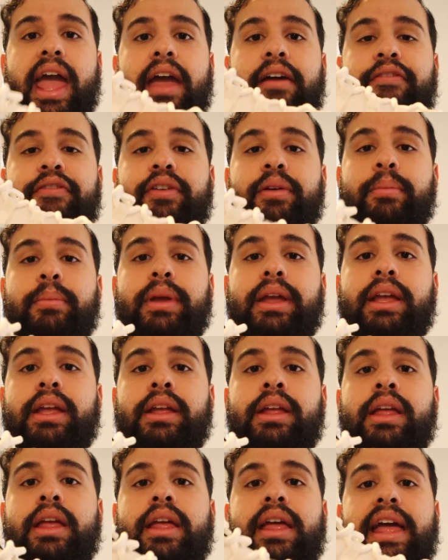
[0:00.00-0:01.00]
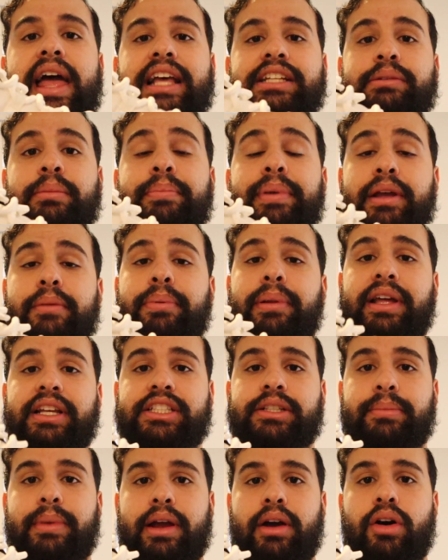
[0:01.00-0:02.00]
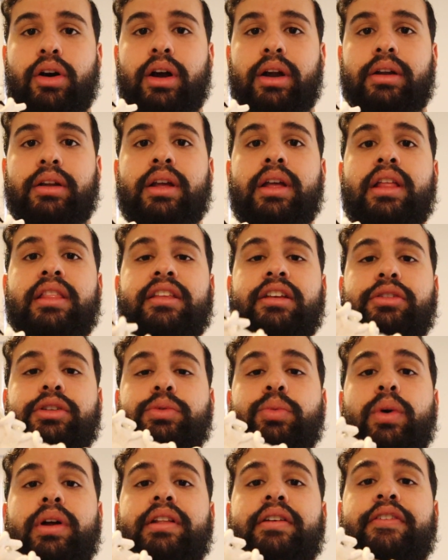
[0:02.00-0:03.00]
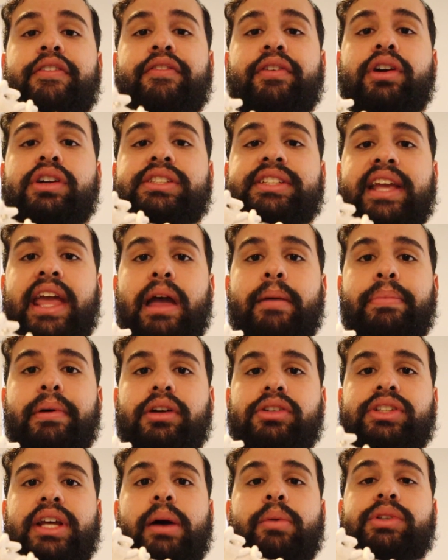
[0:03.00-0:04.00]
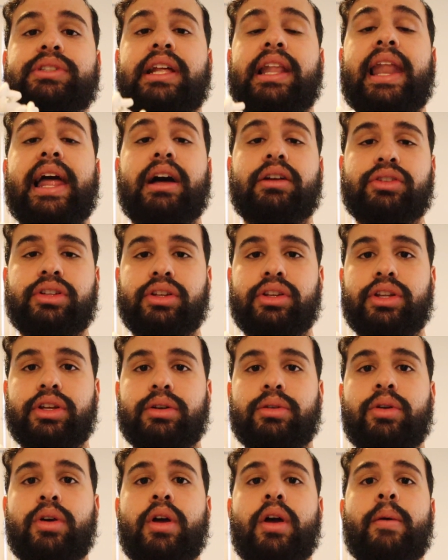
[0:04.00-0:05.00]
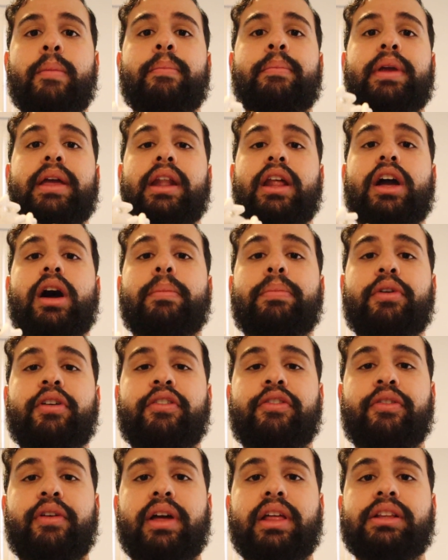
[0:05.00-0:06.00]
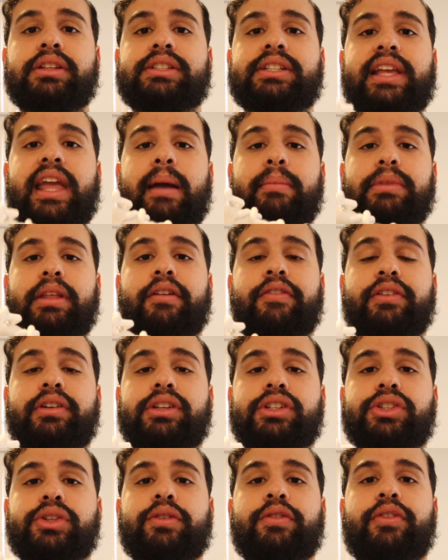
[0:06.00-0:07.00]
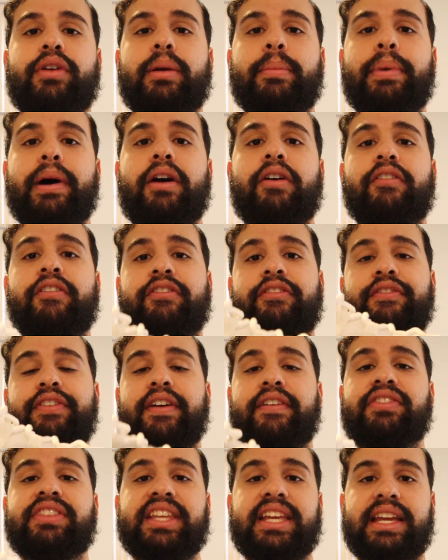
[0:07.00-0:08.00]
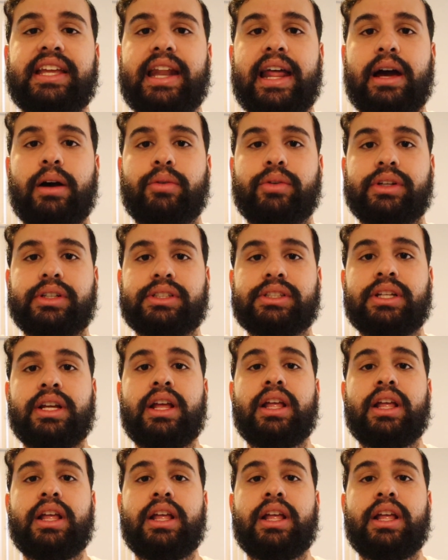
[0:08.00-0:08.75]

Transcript: And for me, it has a big place in my heart. This was one of the first campouts I was allowed to do. Me and a couple of friends camped out for this shoe for about 15 hours.